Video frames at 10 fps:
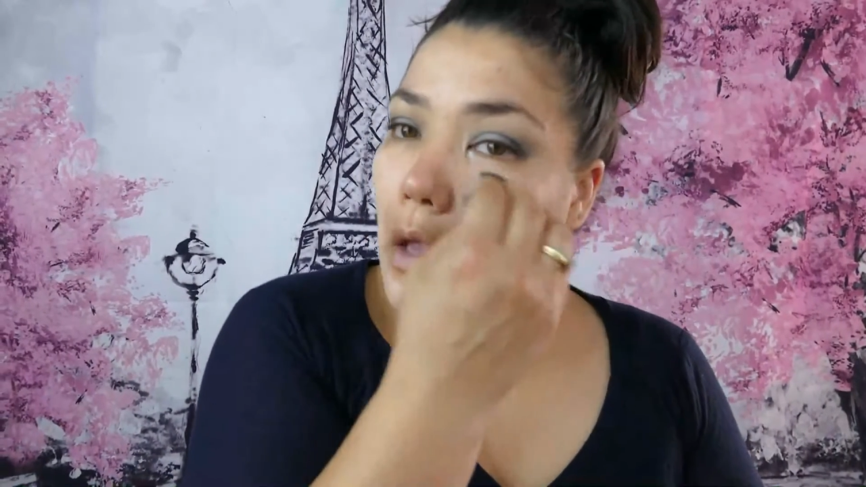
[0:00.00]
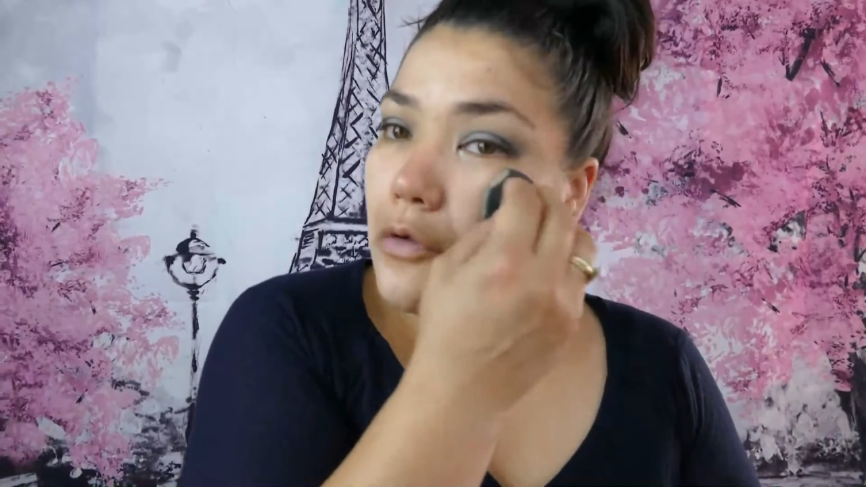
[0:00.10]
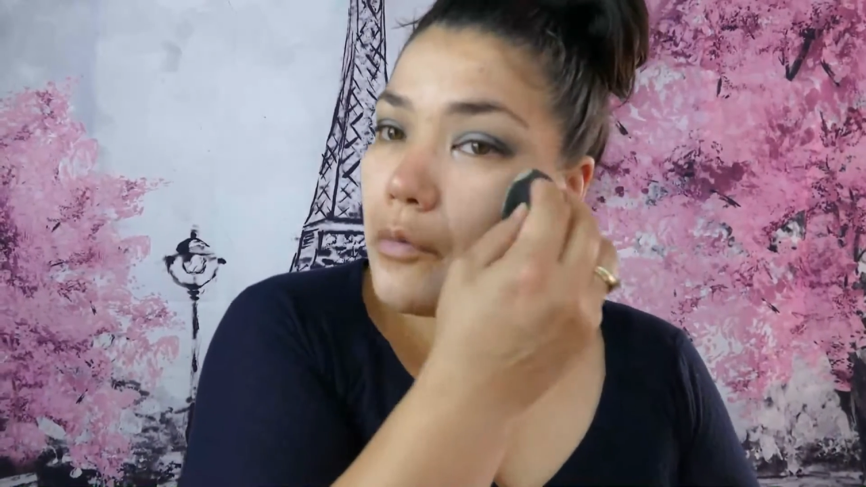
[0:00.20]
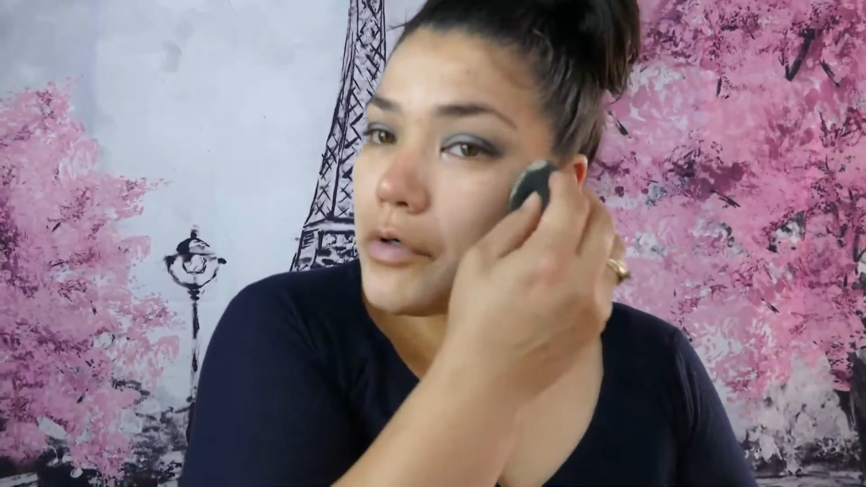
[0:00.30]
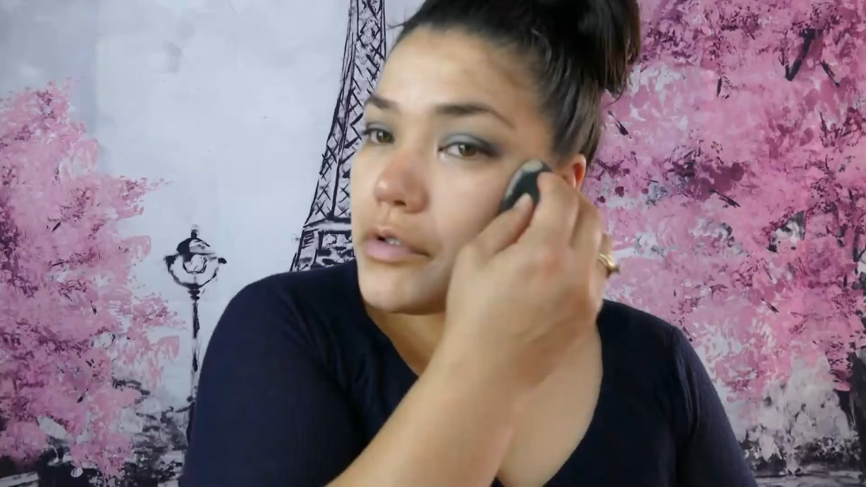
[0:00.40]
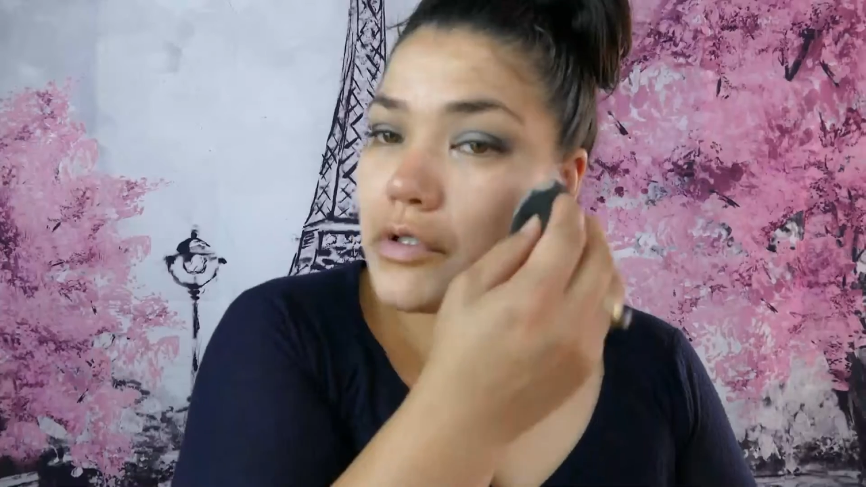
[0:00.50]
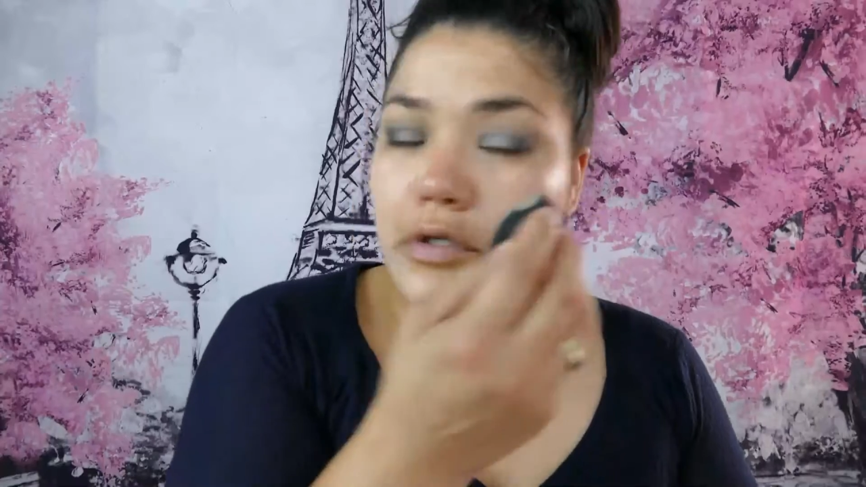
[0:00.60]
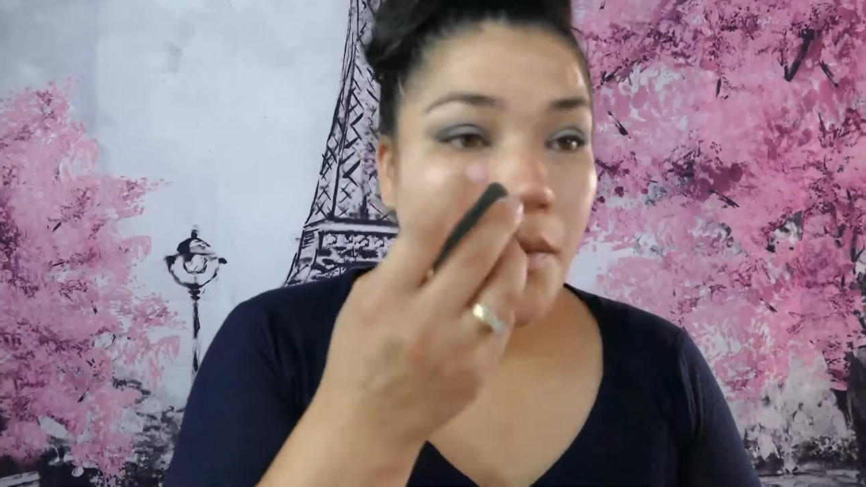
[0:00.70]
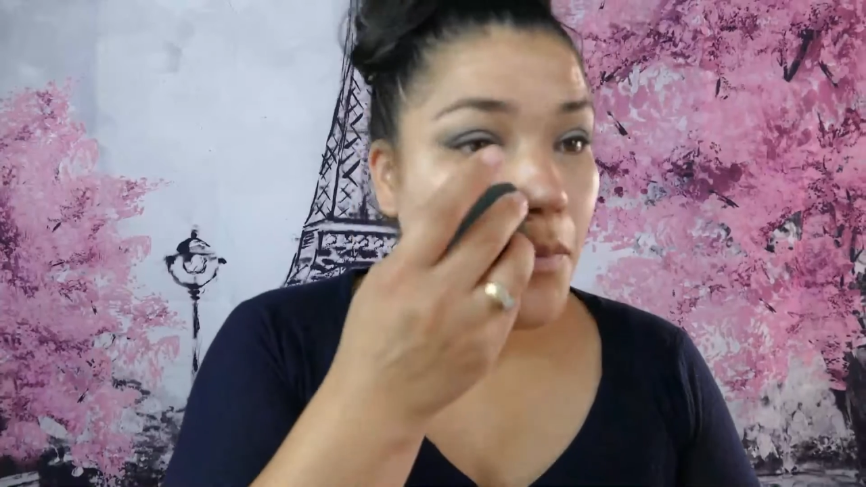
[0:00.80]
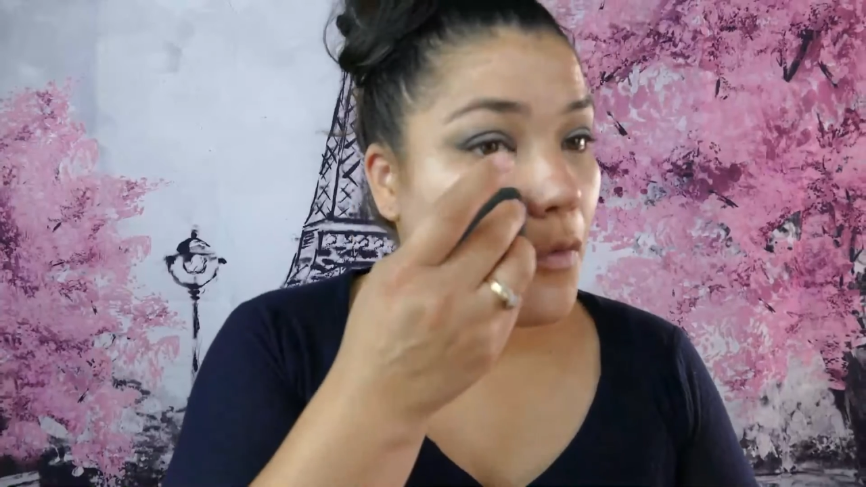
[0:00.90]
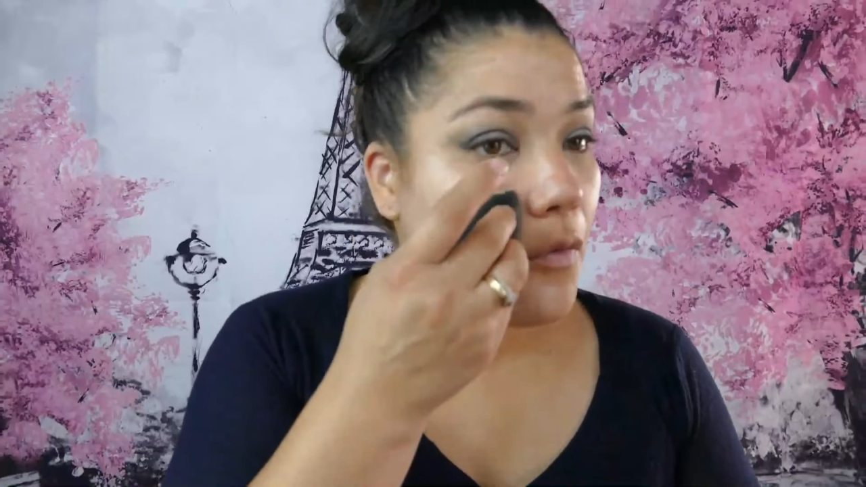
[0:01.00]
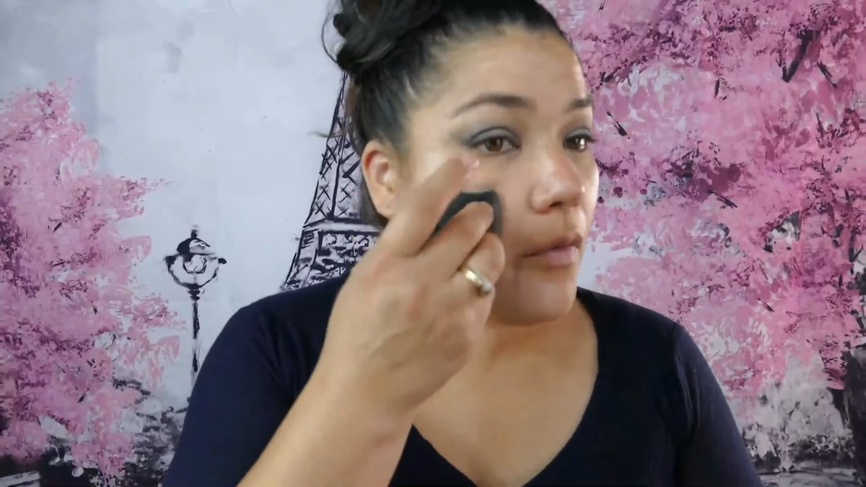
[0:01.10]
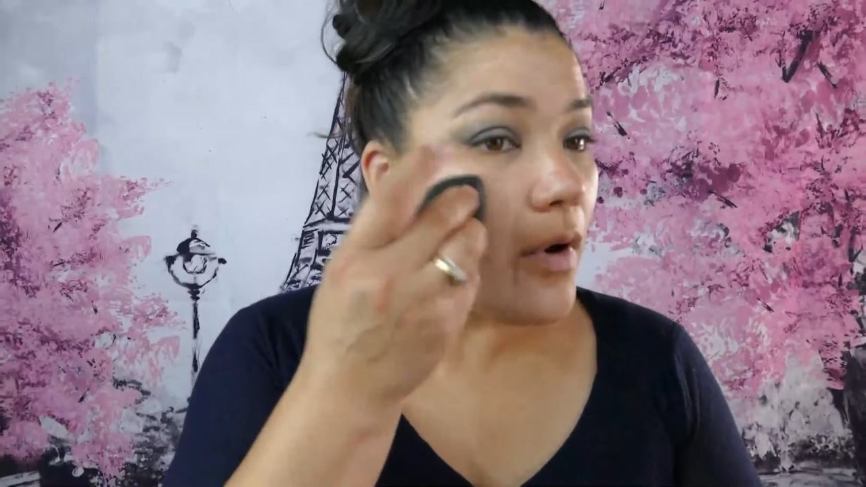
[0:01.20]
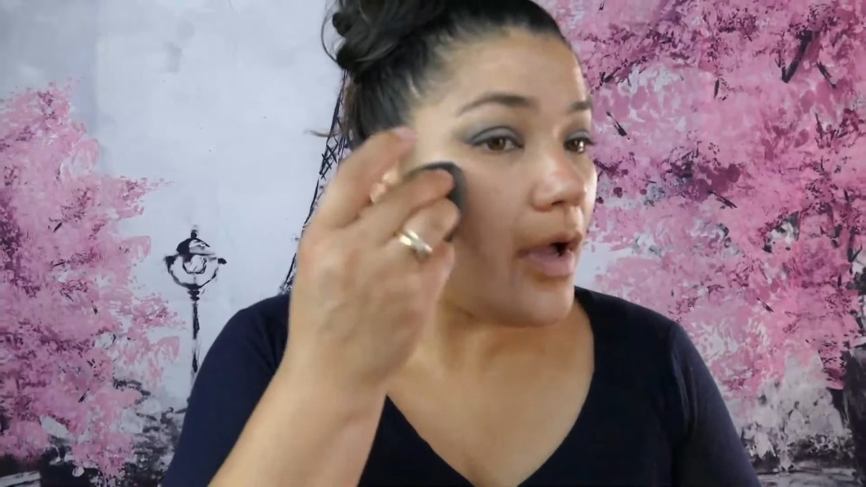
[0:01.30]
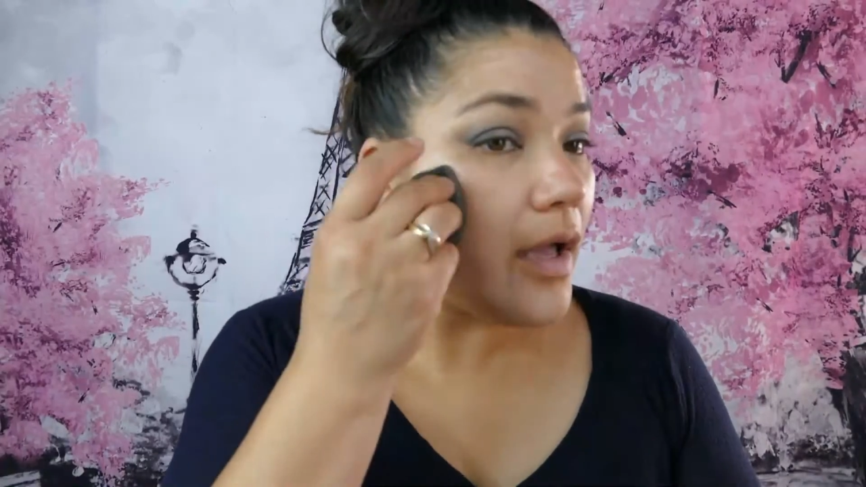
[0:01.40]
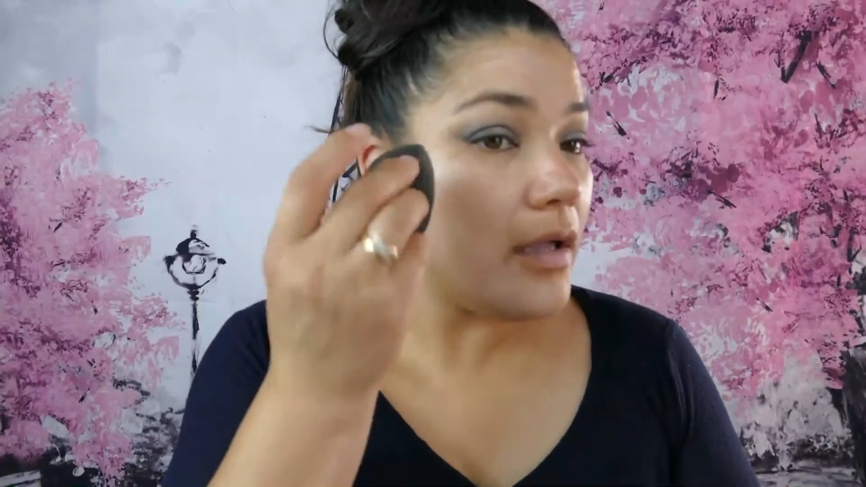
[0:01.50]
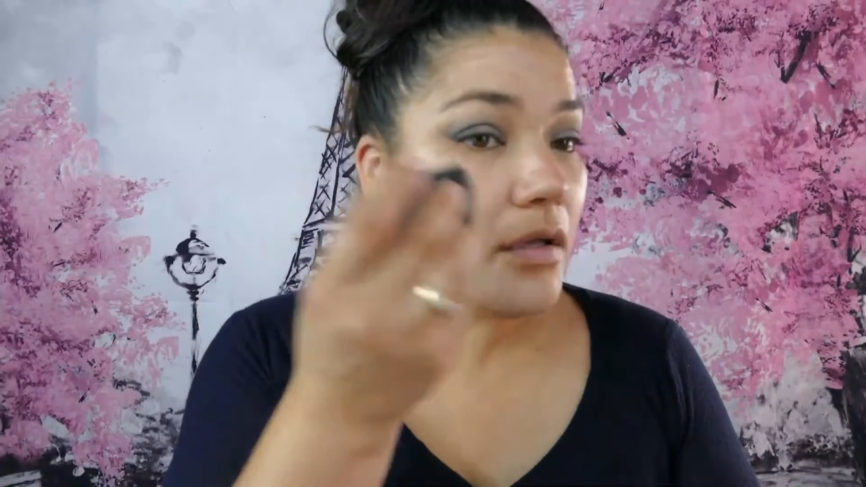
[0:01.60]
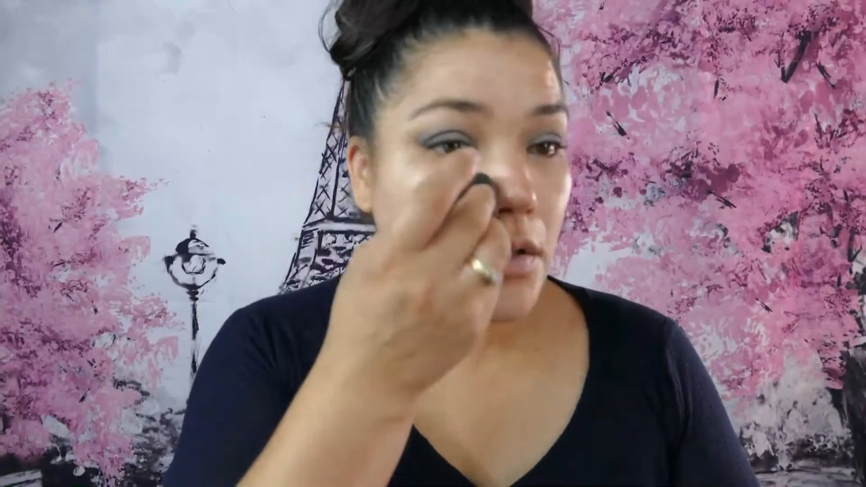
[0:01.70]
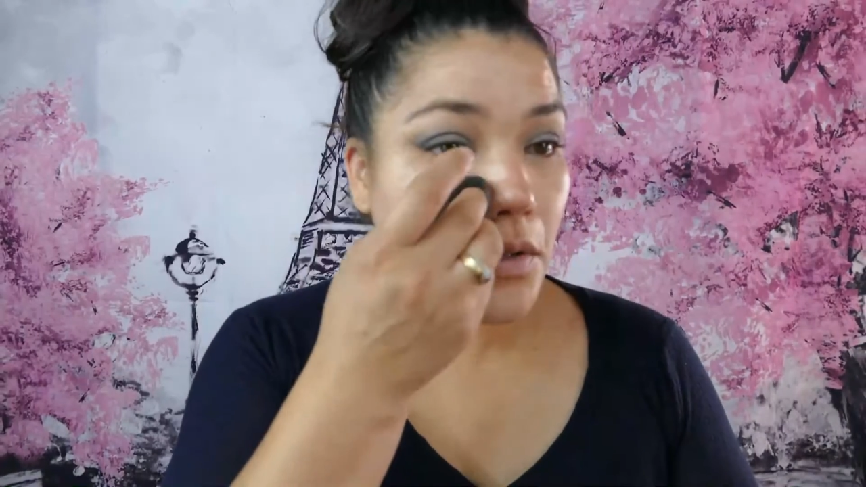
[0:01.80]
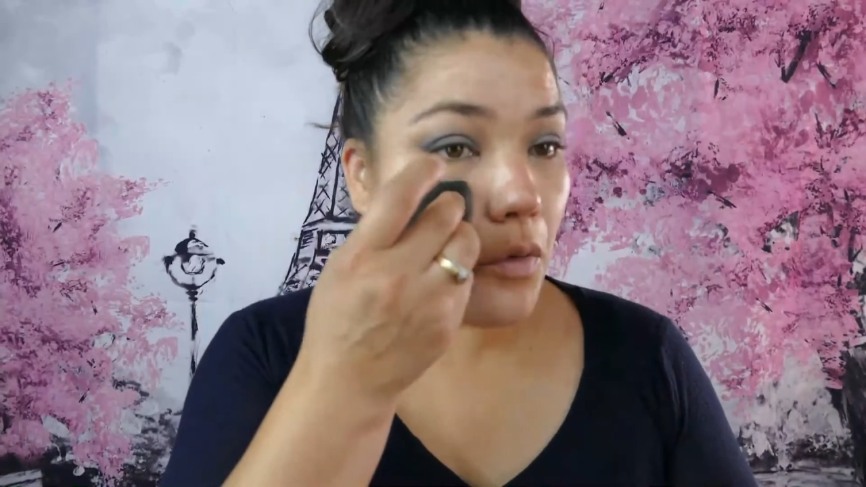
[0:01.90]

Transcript: So I'm gonna stop right